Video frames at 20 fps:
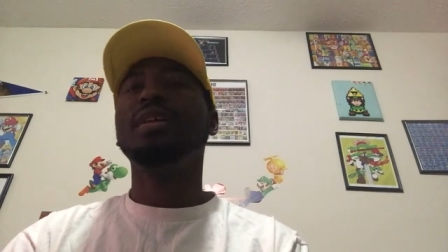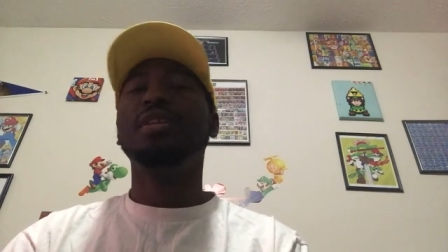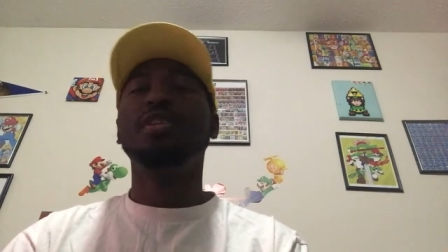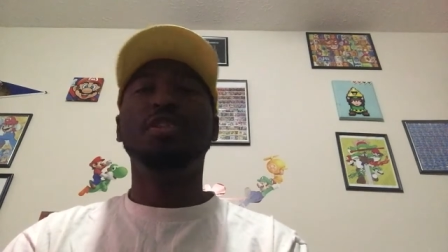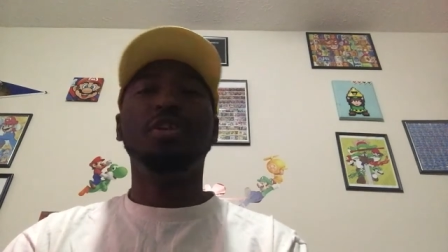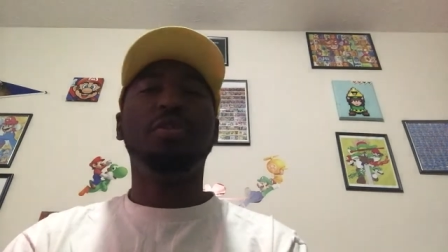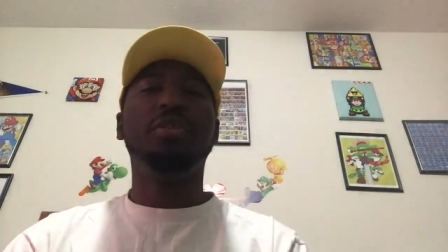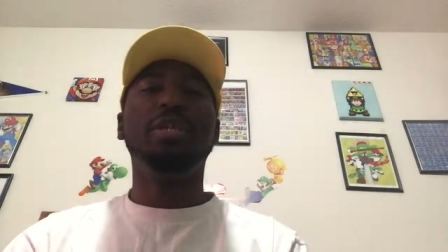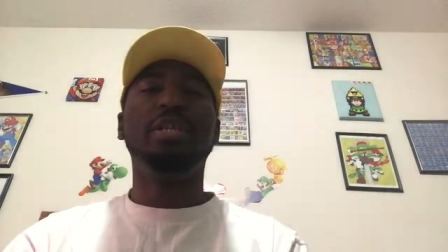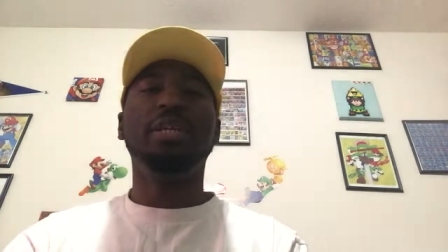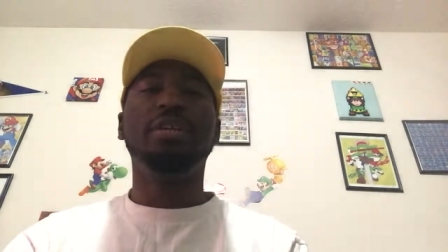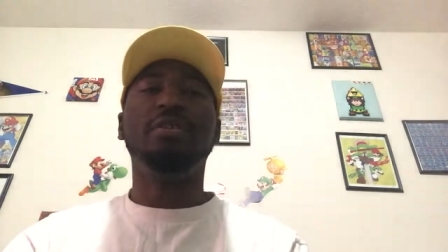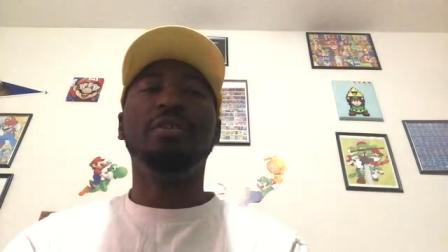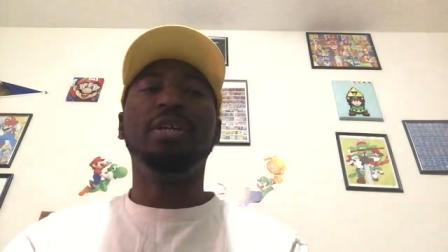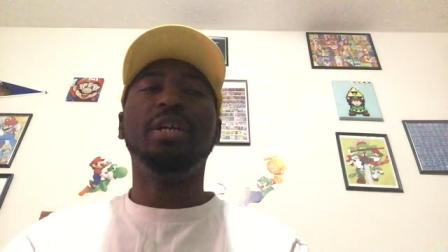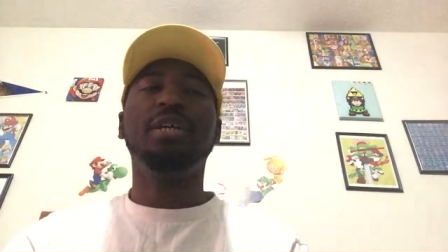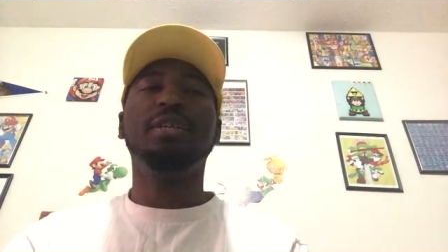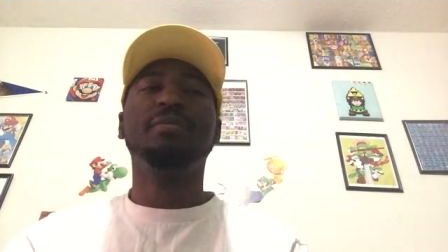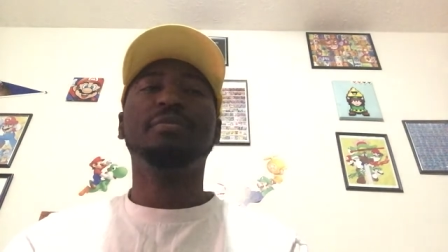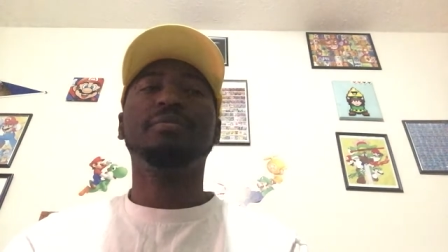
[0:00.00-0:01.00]
you know the
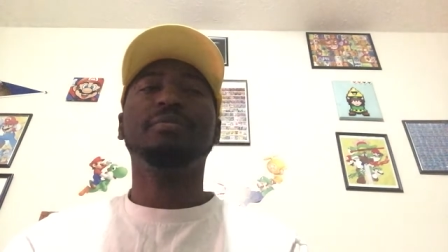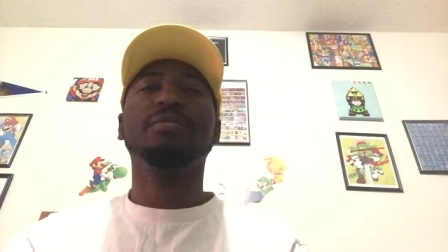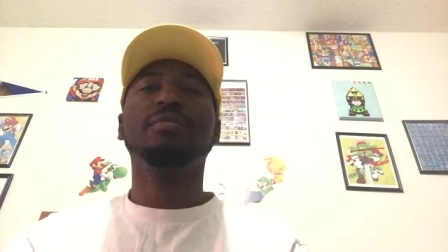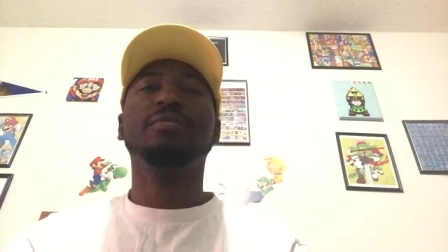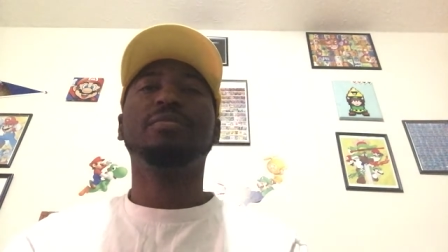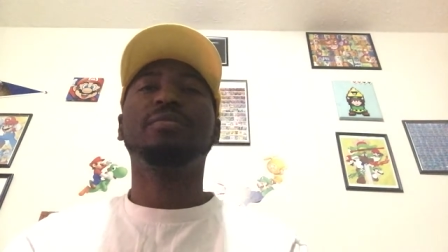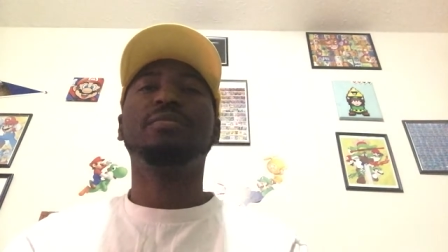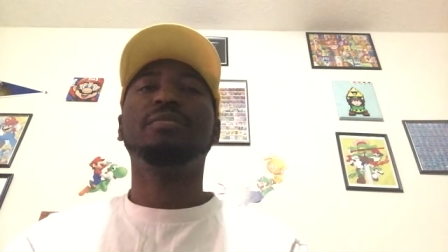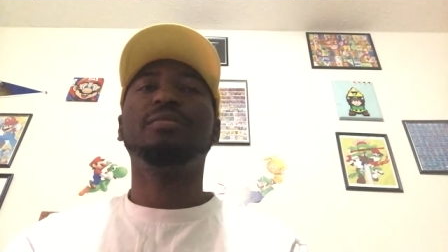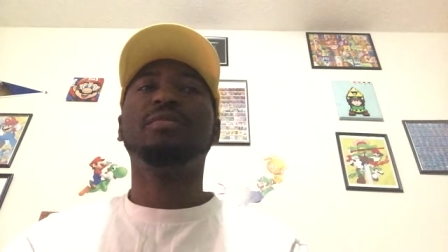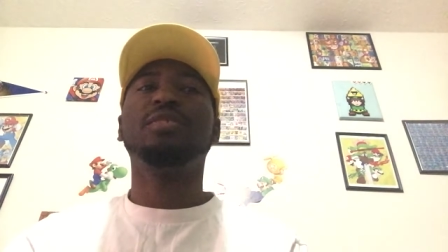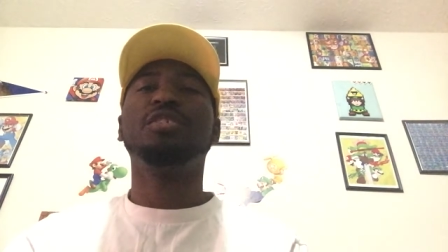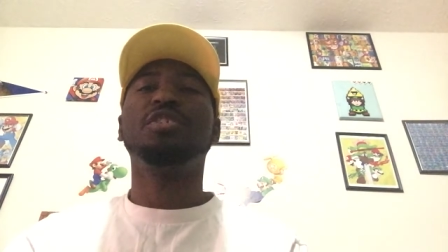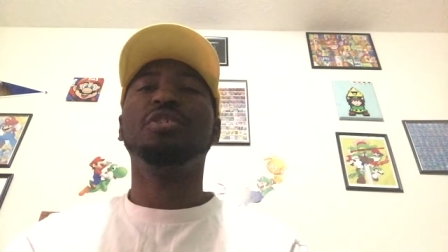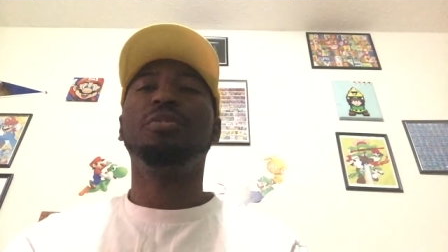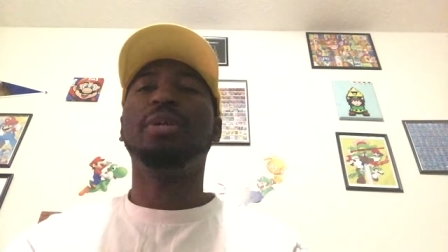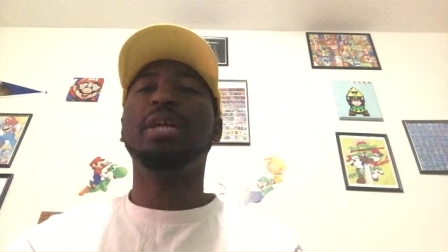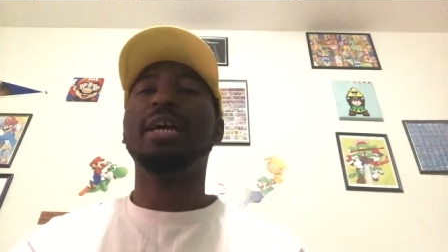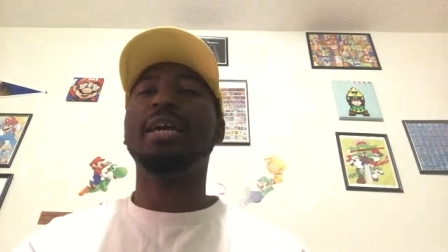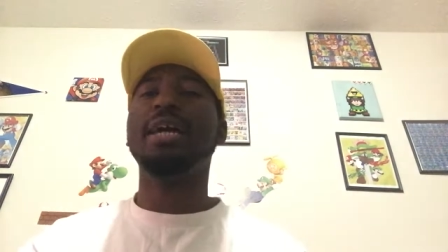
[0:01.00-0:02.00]
internet
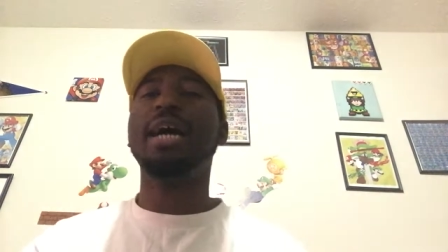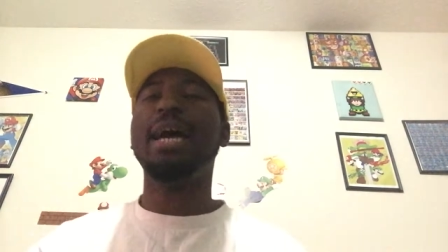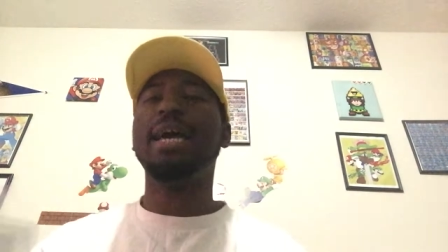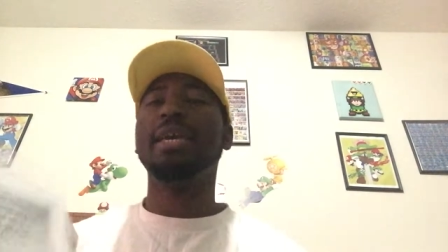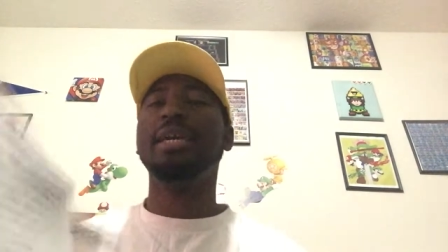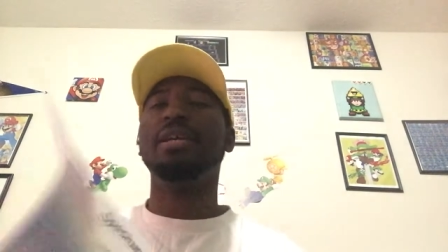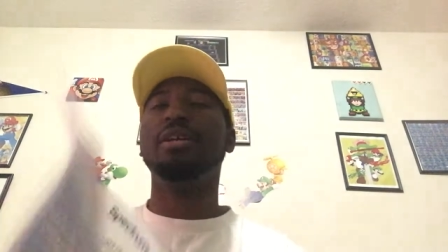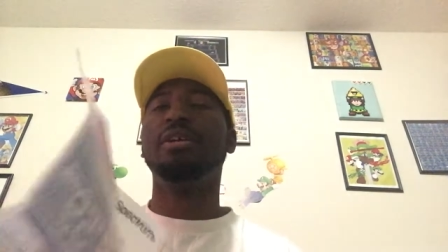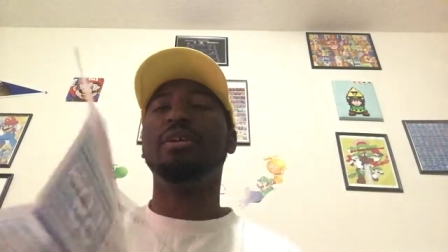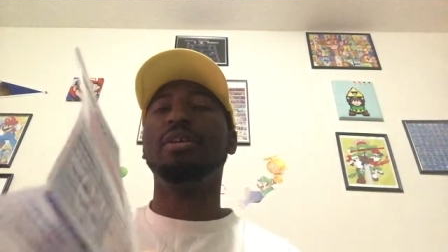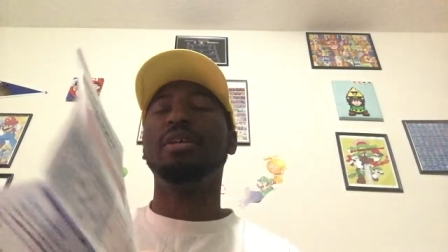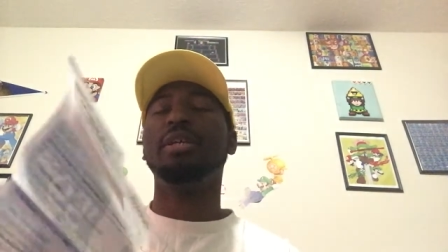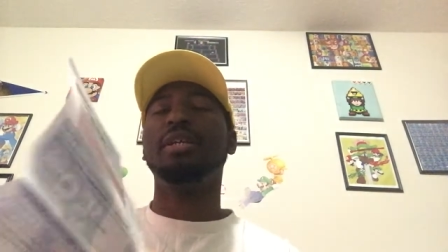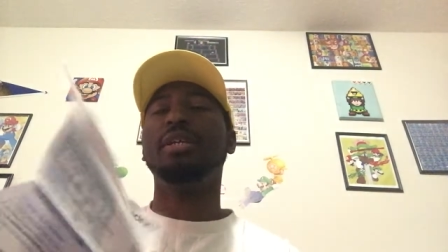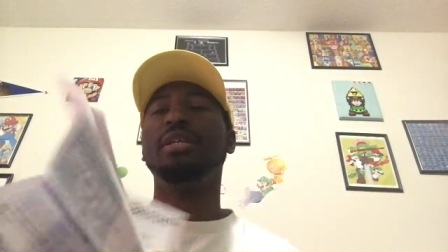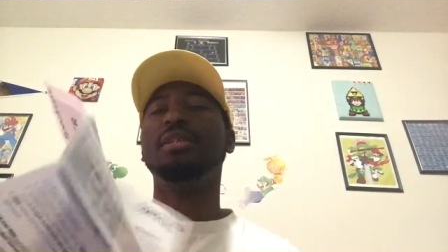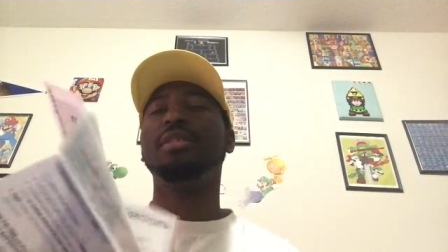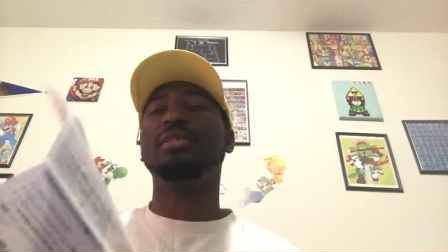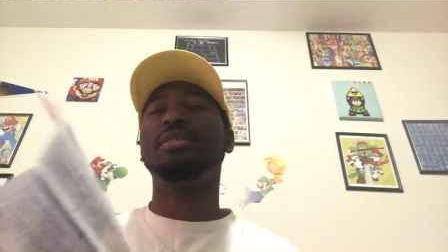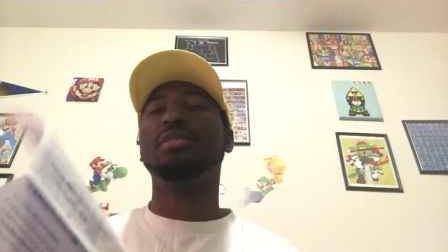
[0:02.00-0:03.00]
so what I got here
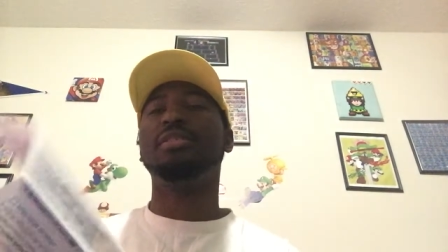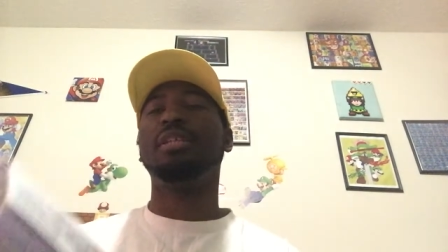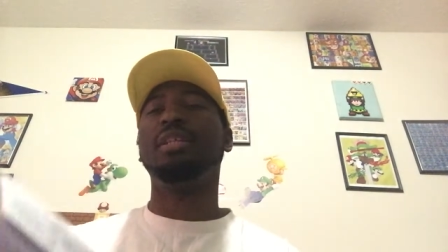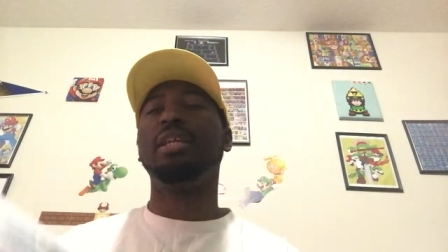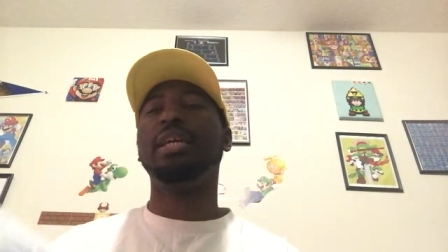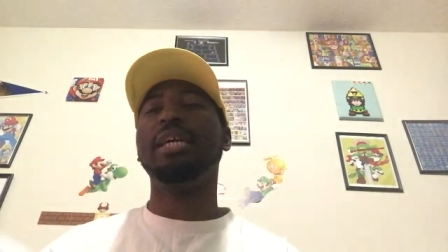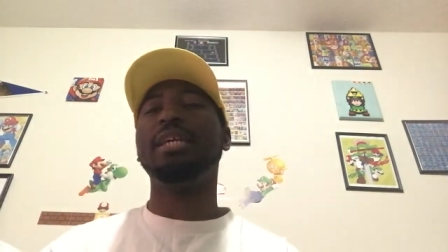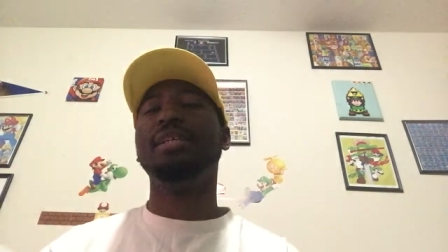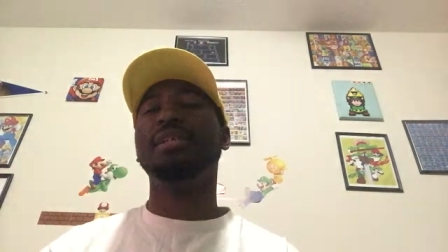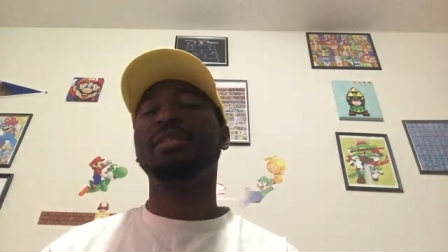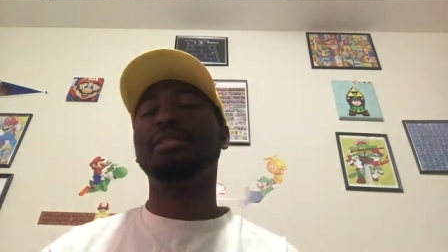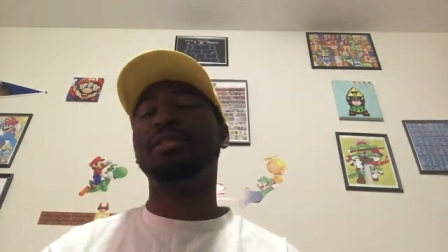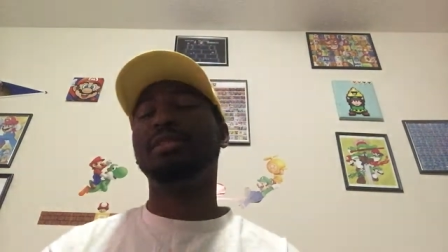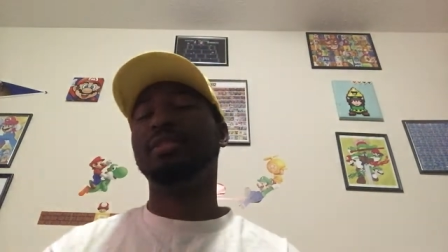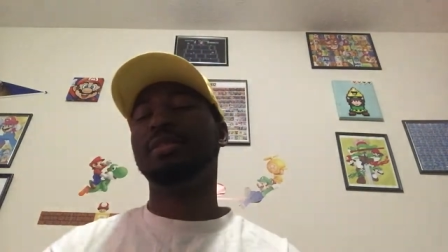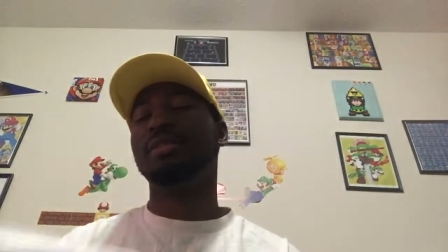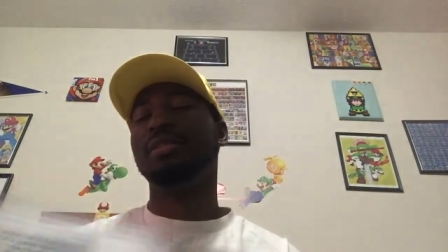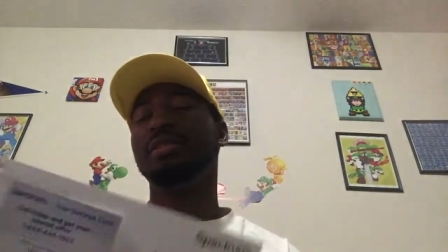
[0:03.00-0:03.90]
is the latest